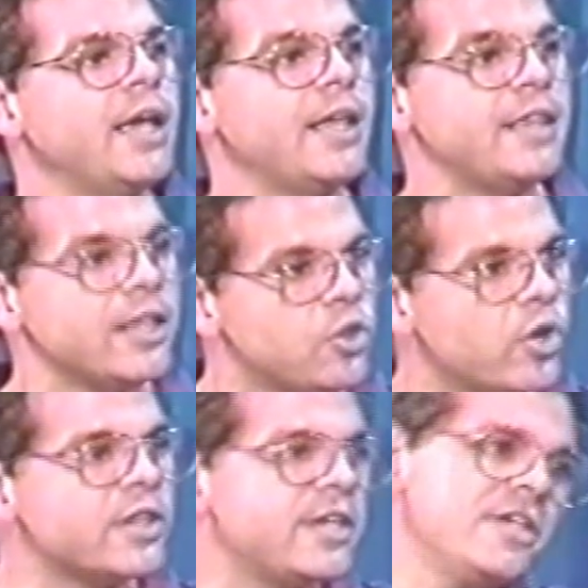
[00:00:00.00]
and they
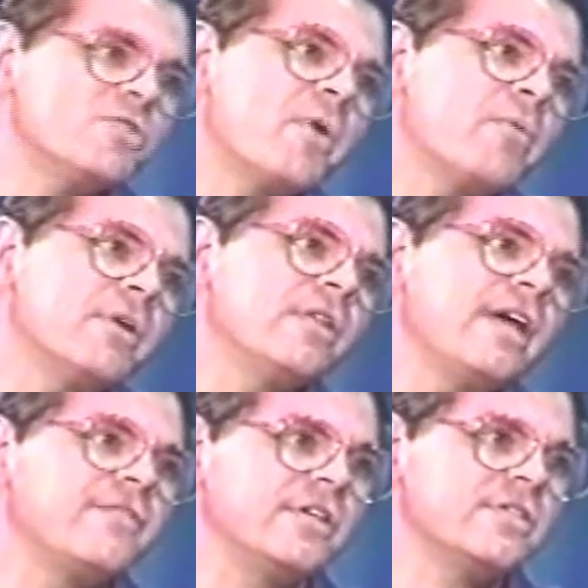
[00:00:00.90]
look at the experimental
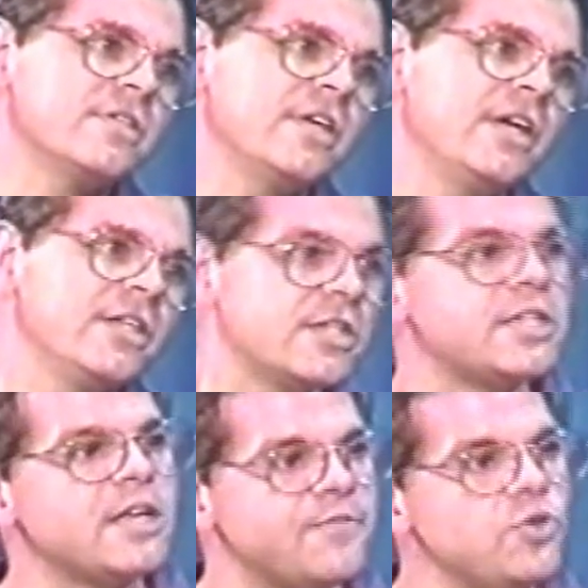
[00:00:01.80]
evidence to
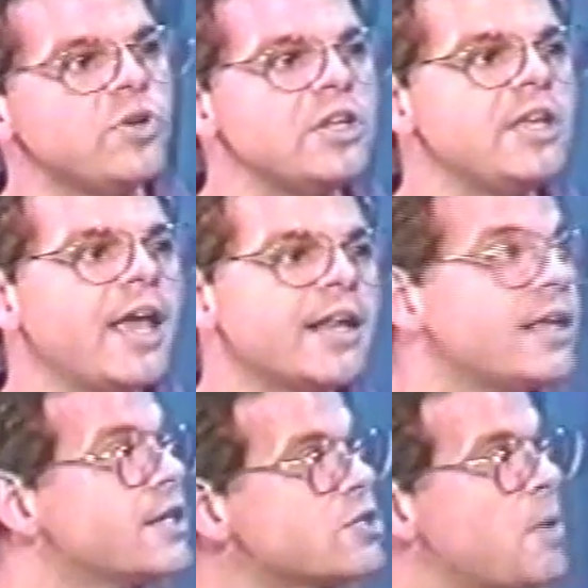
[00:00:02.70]
see if you can get,
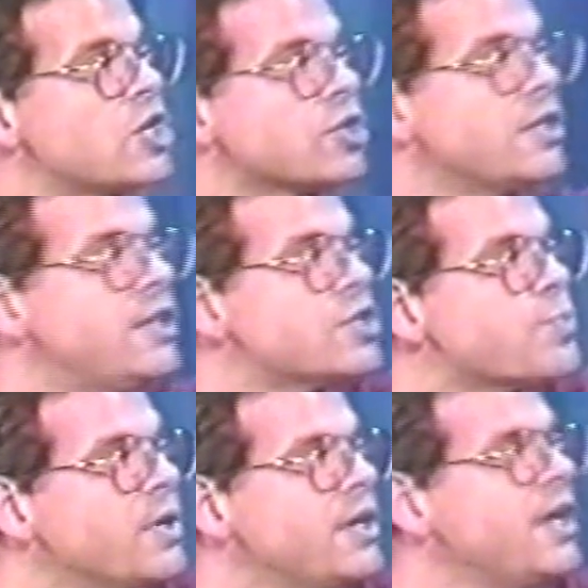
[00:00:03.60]
especially
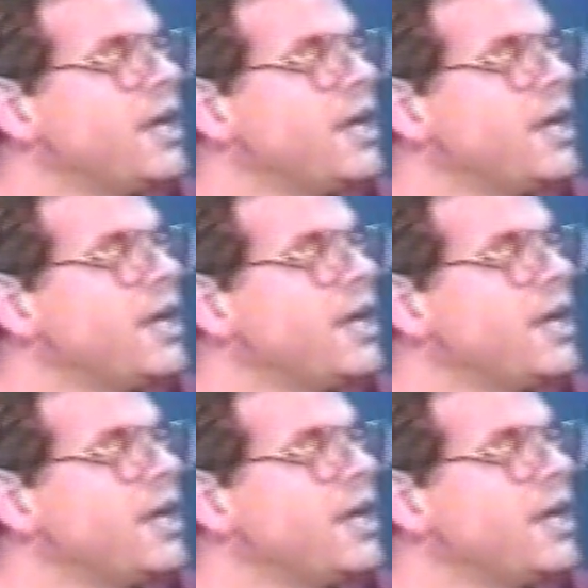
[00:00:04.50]
this one,